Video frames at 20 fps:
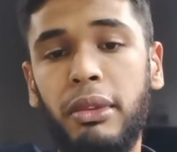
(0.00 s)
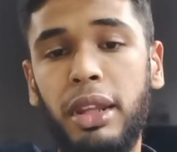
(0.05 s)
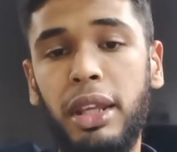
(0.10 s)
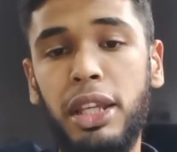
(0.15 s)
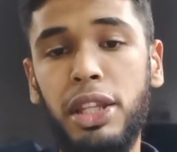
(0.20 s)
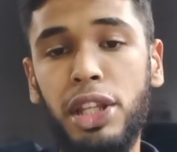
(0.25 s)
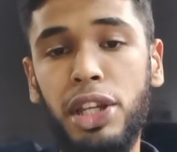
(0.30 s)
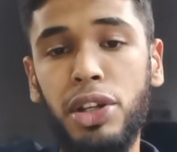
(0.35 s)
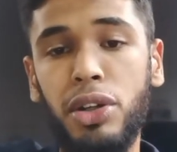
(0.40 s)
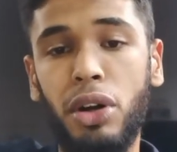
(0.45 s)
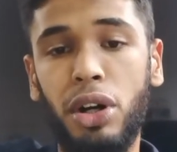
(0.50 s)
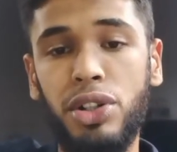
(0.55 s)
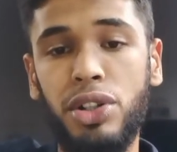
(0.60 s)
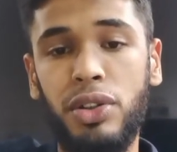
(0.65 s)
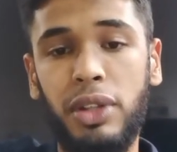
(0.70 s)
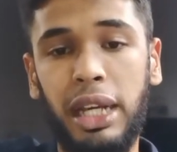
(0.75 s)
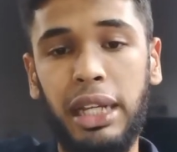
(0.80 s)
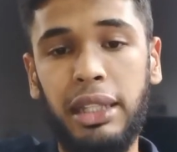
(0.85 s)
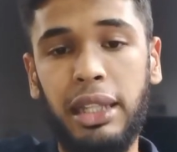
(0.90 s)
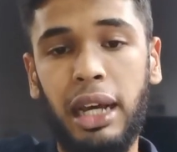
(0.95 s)
in regards
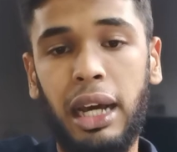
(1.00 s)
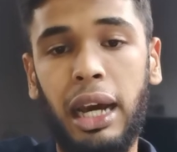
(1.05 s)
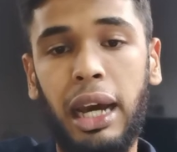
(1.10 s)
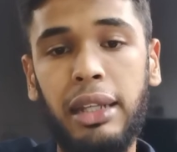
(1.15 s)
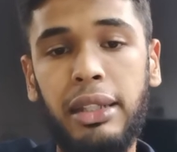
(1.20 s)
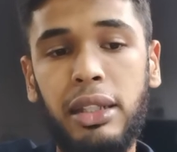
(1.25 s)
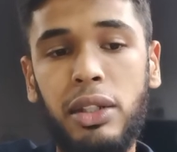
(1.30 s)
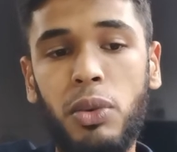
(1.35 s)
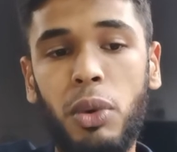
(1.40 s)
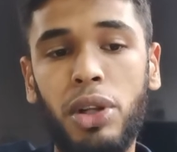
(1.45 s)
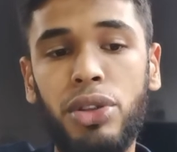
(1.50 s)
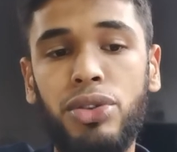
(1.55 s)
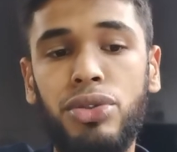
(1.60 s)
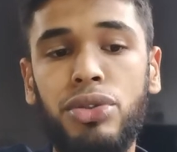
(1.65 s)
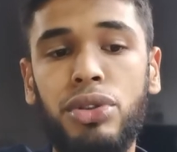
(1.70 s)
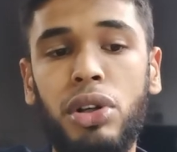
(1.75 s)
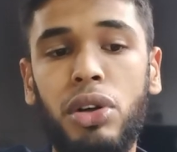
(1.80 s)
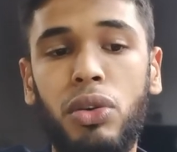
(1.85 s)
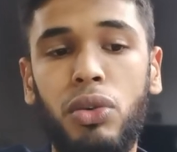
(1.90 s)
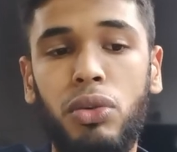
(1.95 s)
to that, I did want to
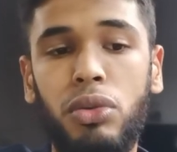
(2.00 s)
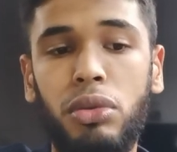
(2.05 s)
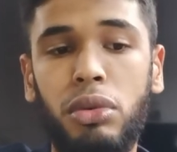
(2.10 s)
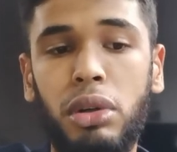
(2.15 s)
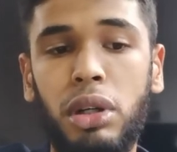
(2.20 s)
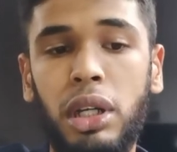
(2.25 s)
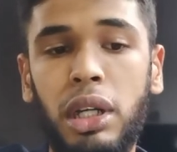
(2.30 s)
know,